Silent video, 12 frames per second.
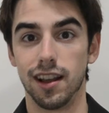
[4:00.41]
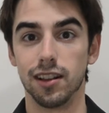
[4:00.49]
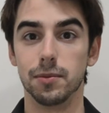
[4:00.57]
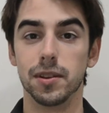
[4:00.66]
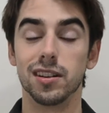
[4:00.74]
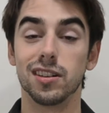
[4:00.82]

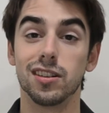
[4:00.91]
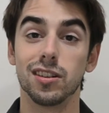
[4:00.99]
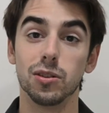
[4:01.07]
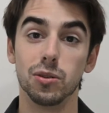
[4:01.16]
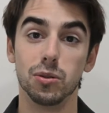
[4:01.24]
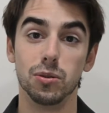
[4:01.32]
element
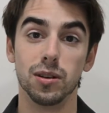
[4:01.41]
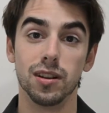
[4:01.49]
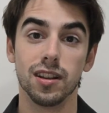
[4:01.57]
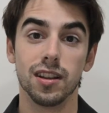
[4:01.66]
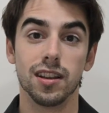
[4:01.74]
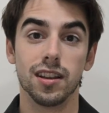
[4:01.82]
to
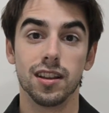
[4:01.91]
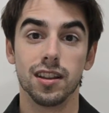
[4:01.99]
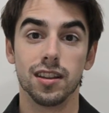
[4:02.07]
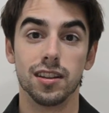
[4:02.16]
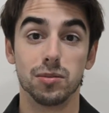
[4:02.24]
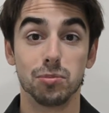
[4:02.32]

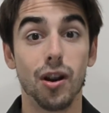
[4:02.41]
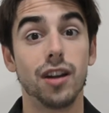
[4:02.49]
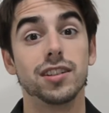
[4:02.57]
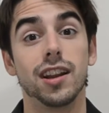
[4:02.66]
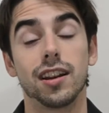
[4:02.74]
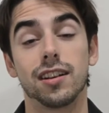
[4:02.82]
this
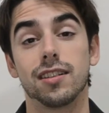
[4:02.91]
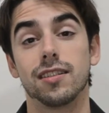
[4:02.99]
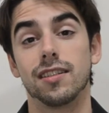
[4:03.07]
project.